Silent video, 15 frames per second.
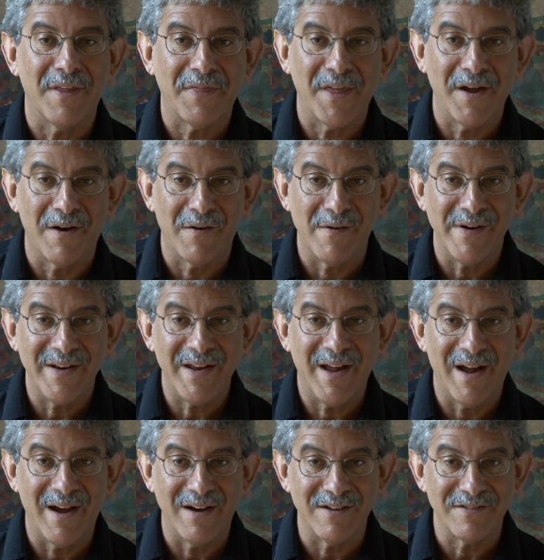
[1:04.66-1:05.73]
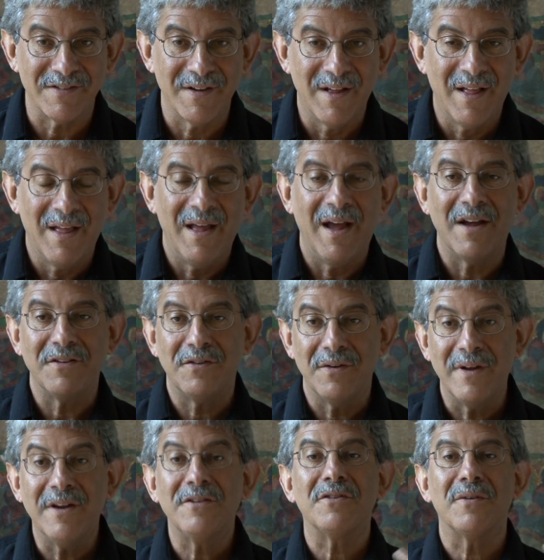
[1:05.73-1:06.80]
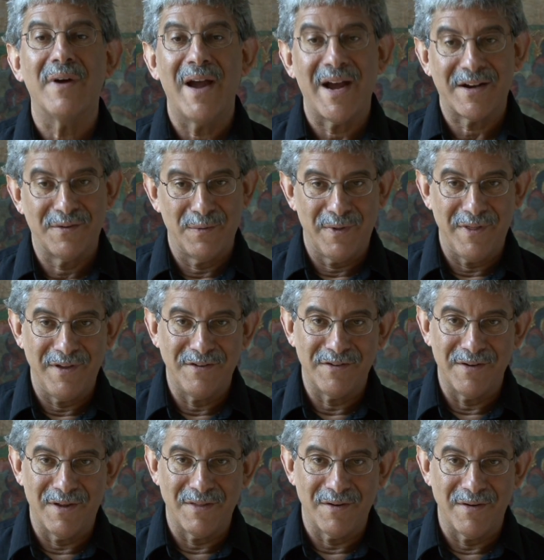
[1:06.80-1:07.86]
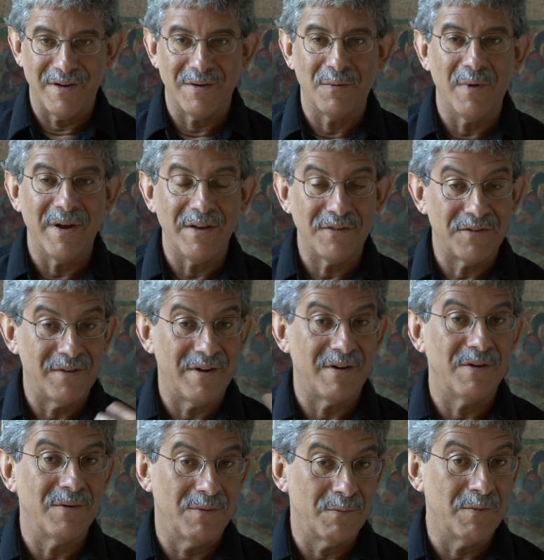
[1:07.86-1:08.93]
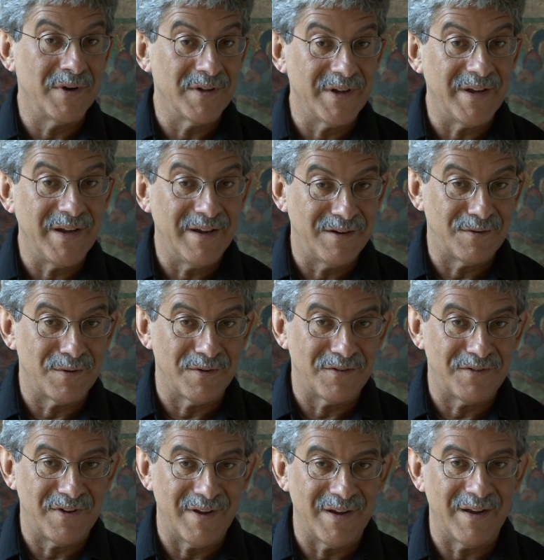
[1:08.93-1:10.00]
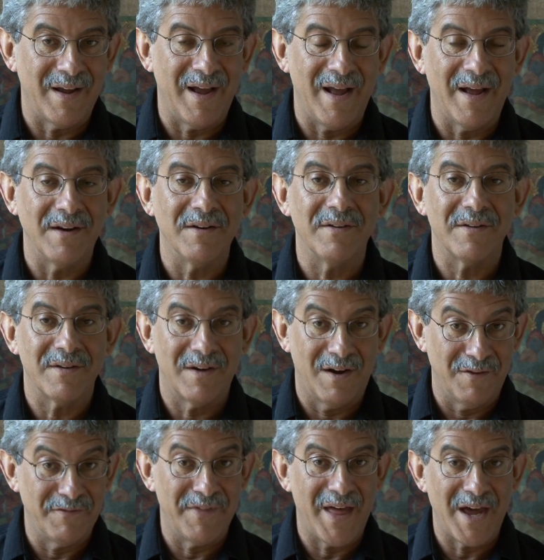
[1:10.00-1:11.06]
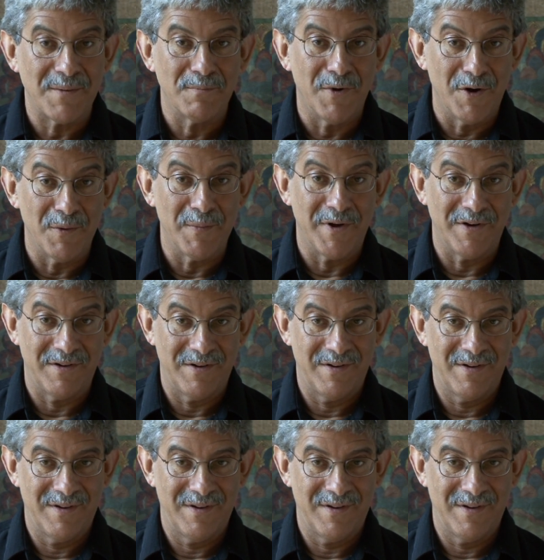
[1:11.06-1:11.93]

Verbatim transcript: that they already have and to interact with each other in ways that are really interesting and of that moment.